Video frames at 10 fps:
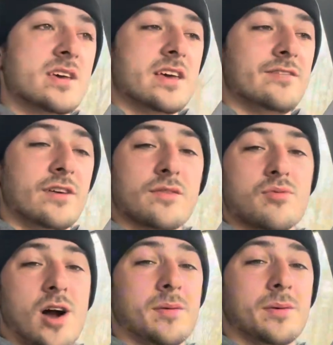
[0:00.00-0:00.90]
If you have
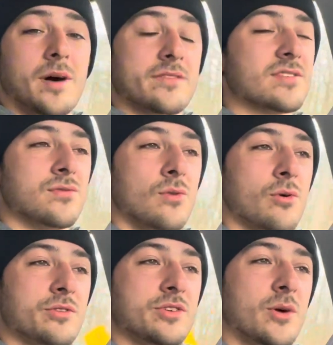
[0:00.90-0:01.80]
a problem off the
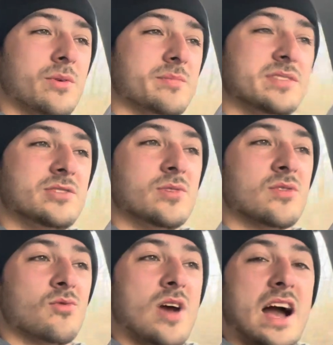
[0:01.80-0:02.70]
floor, you don't want to be
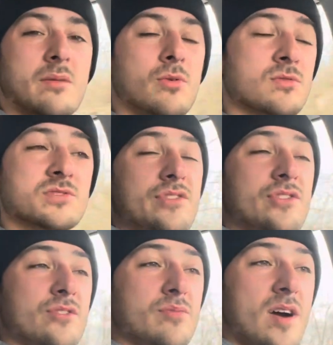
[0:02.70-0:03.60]
doing rack pulls.
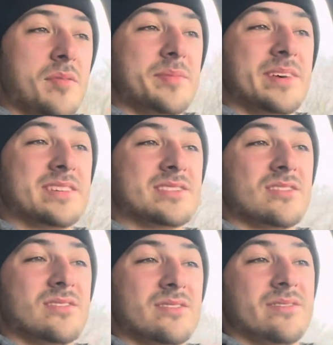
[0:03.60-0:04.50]
Your problem is
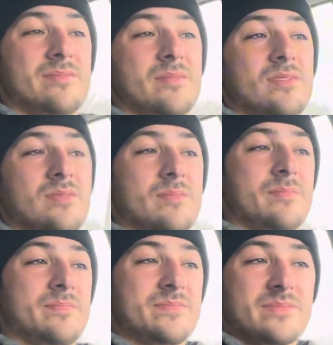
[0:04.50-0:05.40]

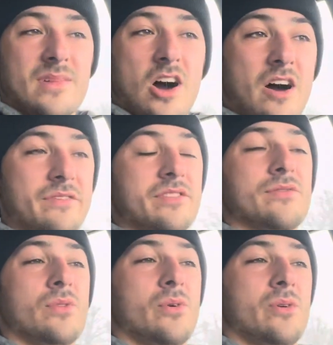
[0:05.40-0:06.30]
off the
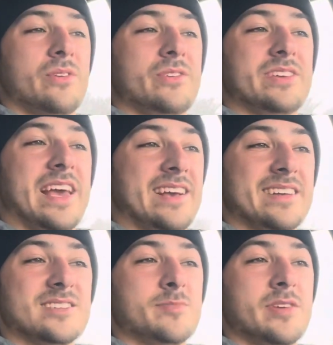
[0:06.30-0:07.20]
floor, you can't
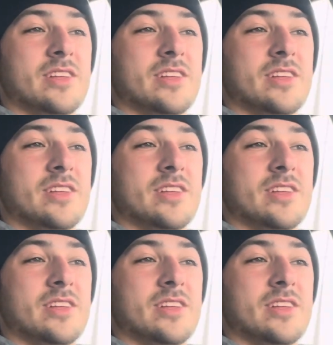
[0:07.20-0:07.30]
get speed